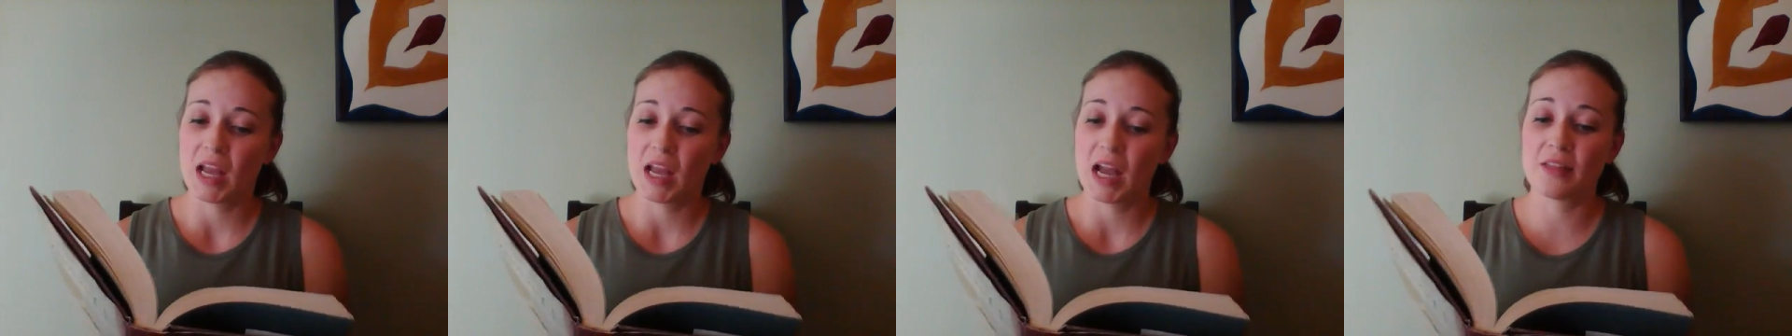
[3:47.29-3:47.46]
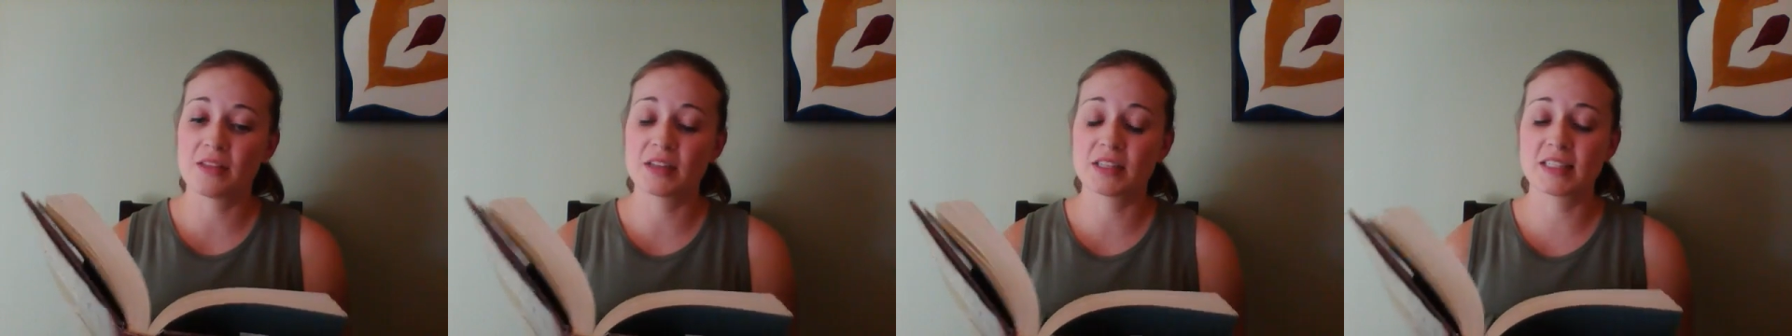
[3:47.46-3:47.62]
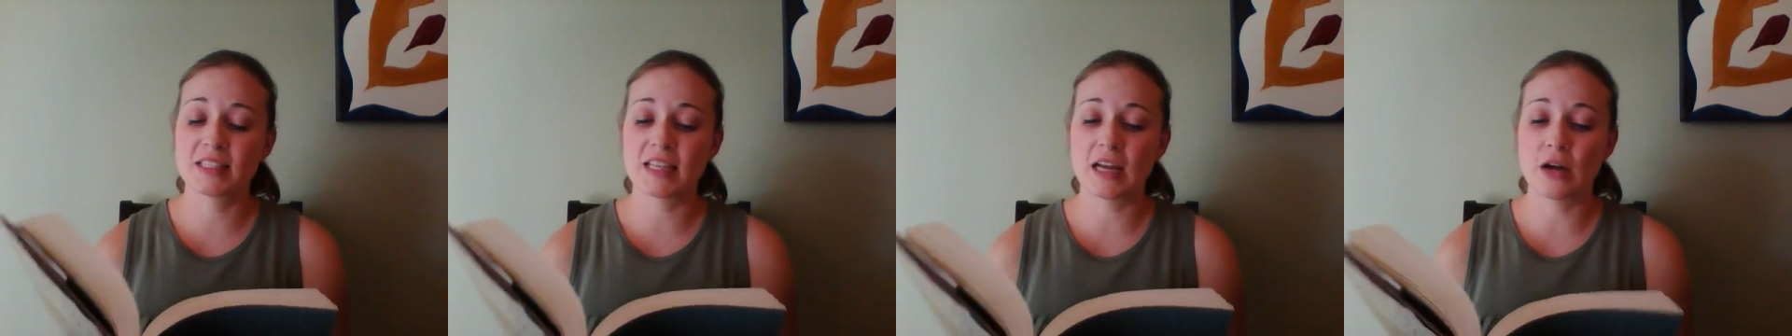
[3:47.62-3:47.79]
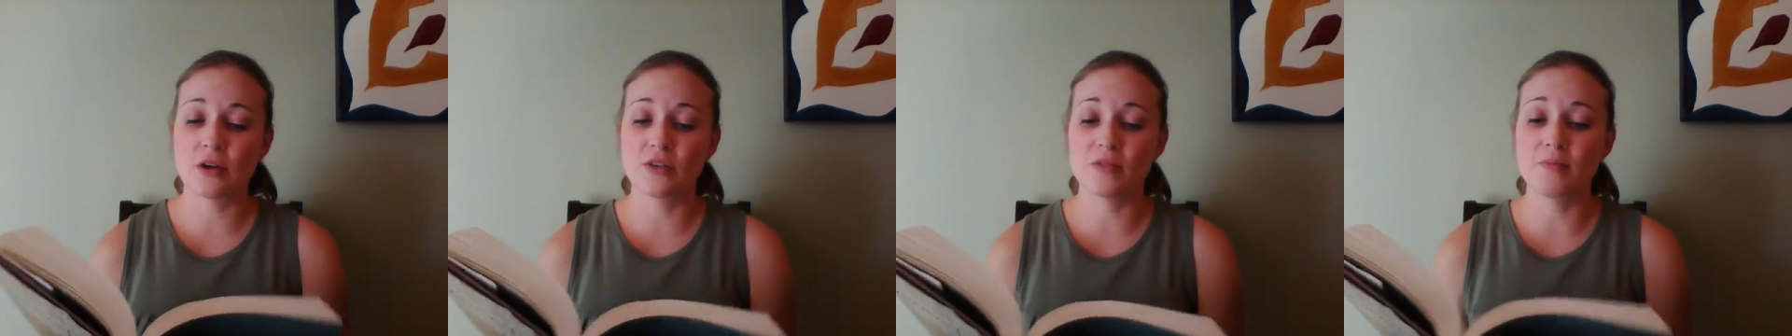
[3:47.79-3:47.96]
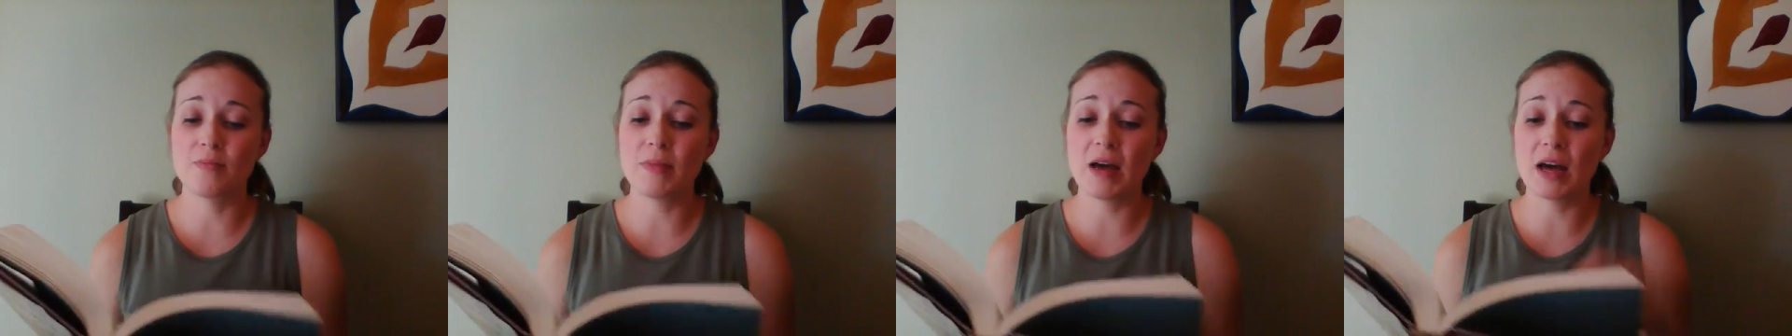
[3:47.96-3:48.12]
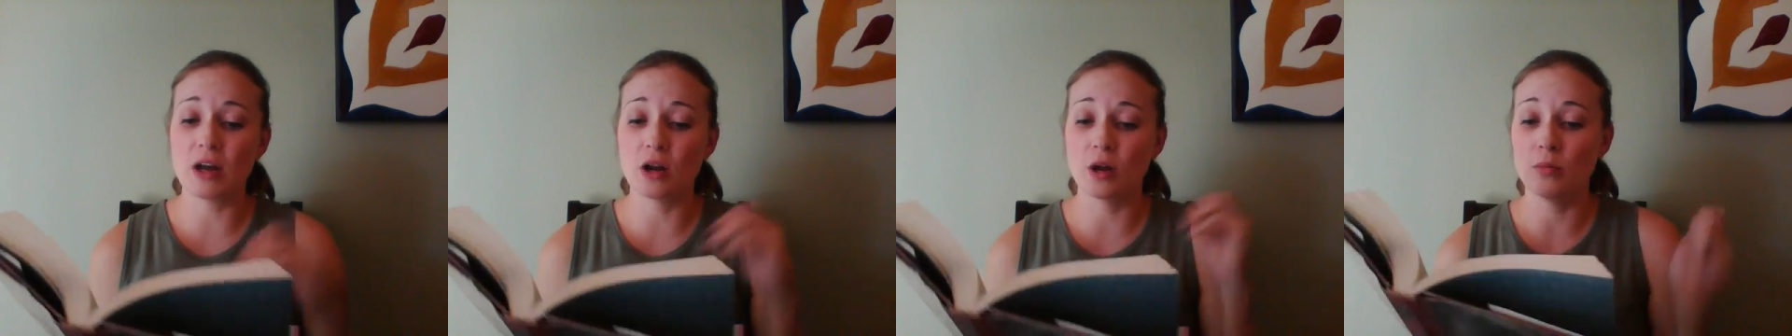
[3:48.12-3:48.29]
and the sound
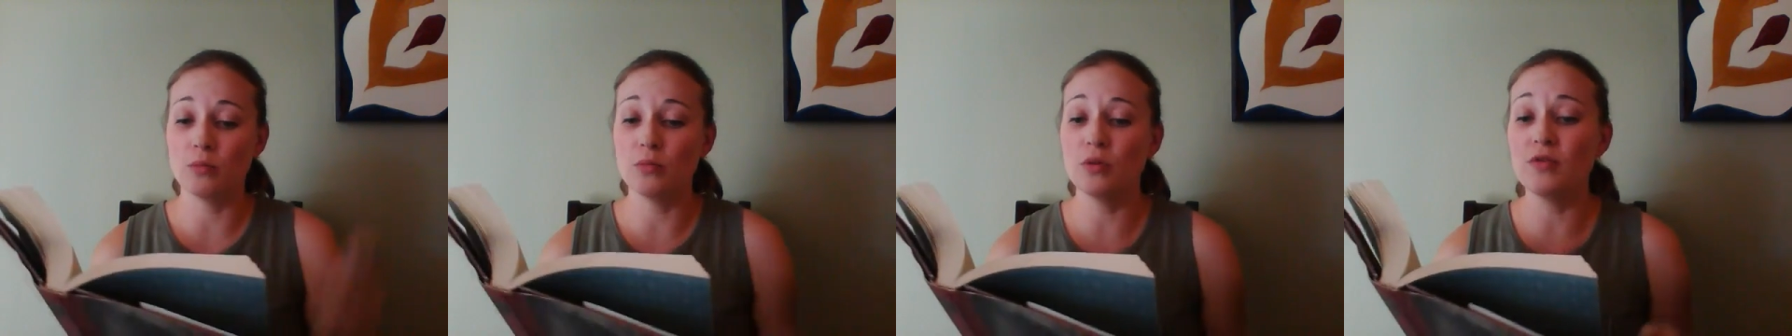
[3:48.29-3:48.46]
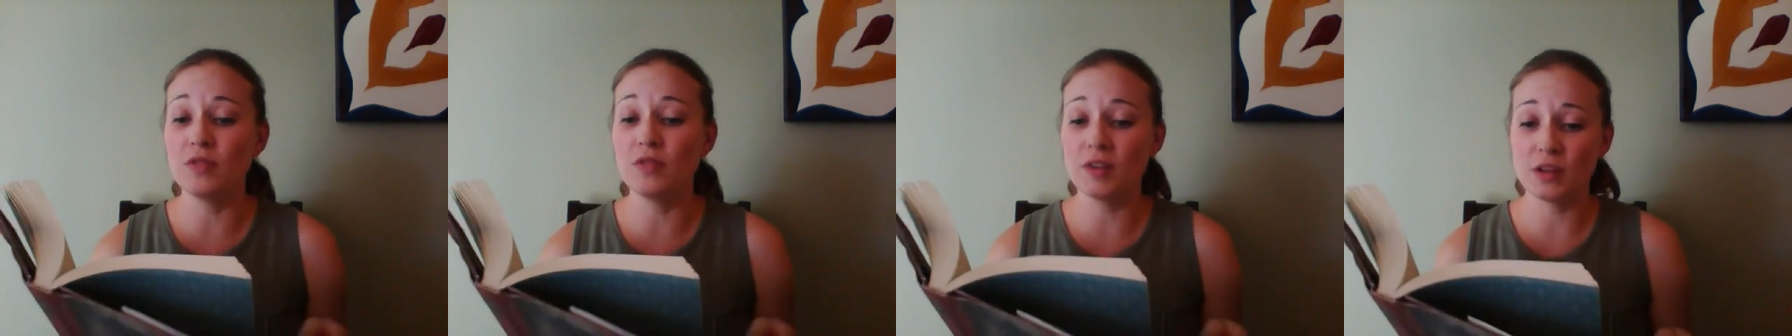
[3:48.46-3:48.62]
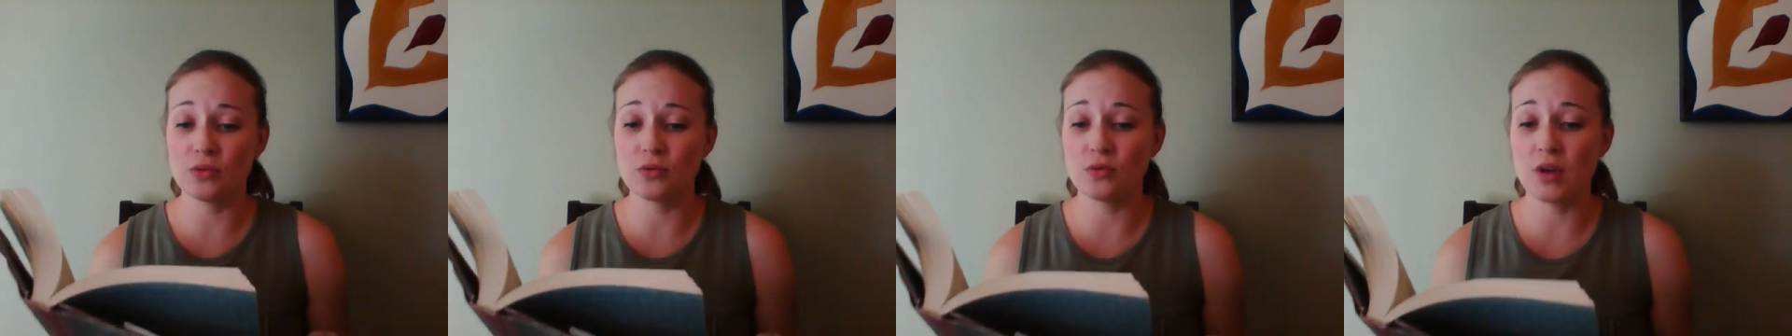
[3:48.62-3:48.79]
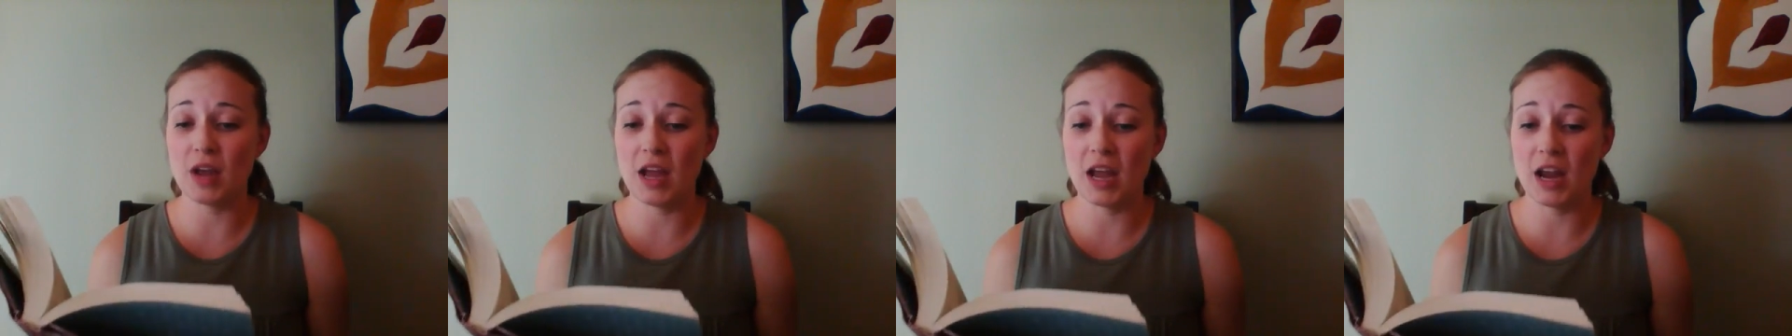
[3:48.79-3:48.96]
of metal moving through